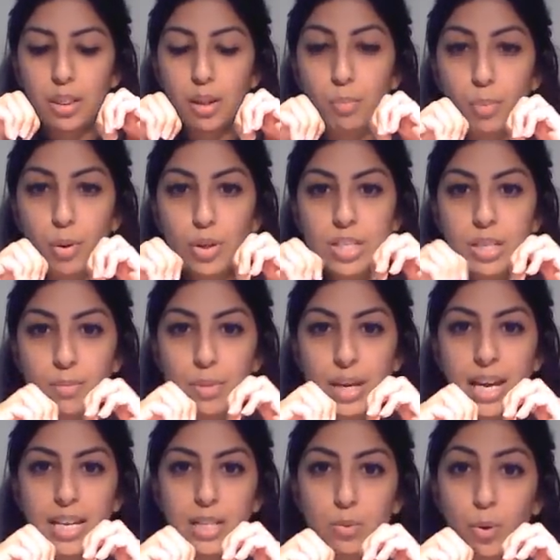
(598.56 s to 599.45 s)
the bottom
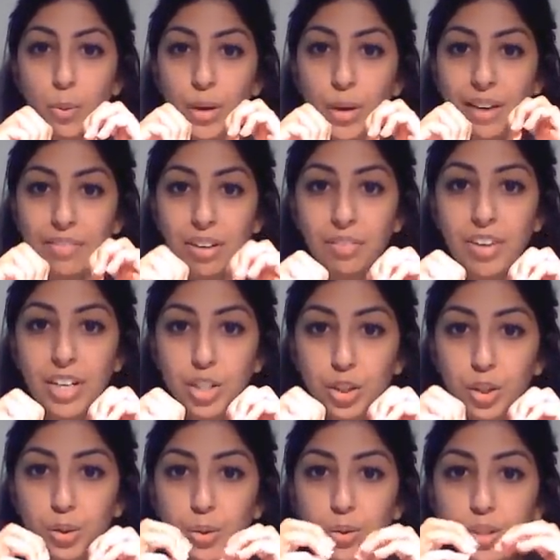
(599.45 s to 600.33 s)
bit is where we have our
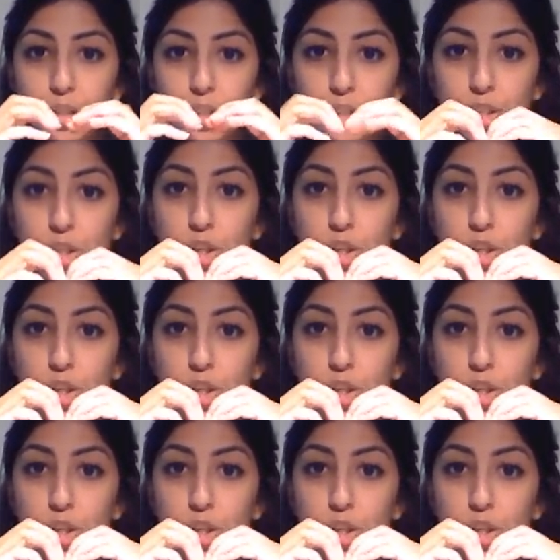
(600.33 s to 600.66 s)
ventricles, the